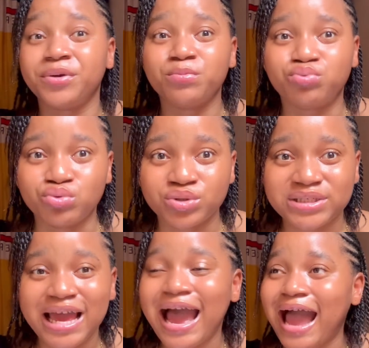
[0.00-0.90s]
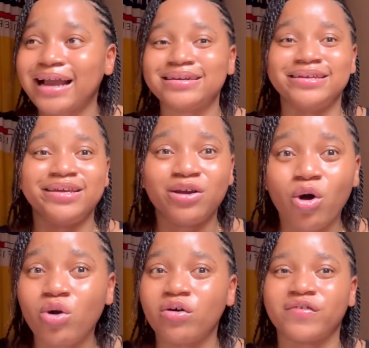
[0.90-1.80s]
pimples, acne
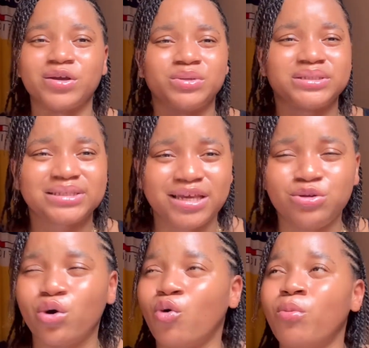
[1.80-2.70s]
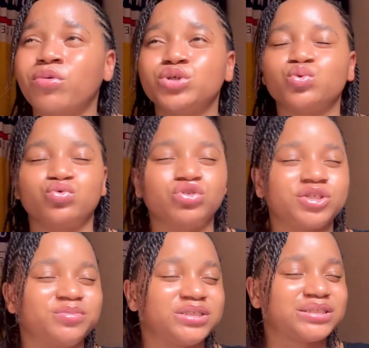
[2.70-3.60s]
all over your skin. Your hormones will
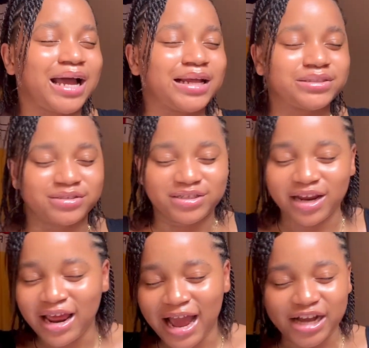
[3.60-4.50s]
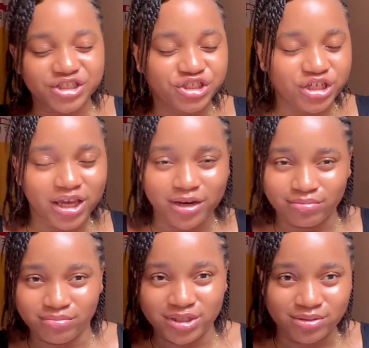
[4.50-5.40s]
just be scattering and
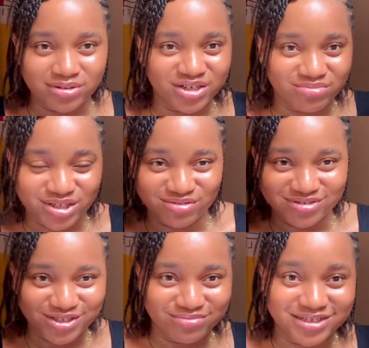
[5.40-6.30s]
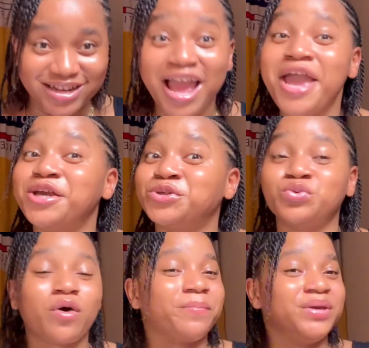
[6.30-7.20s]
shaking, bidi bidi bidi bidi bidi. It
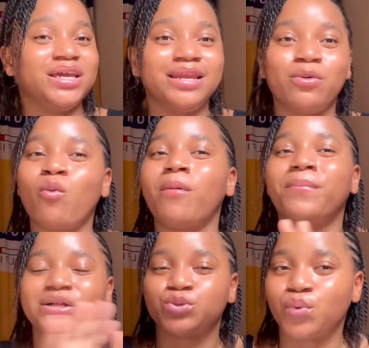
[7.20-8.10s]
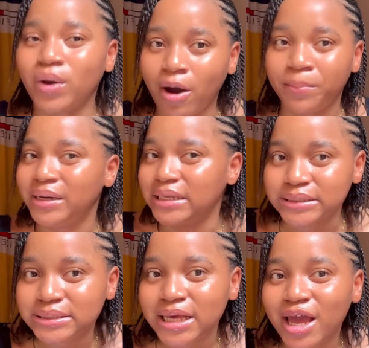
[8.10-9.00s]
will not be in one particular
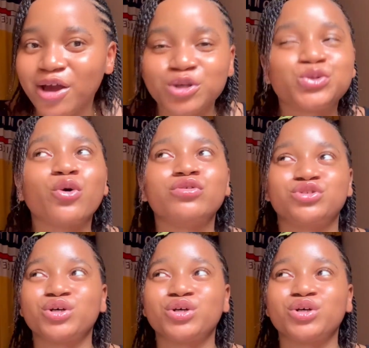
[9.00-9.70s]
place. So,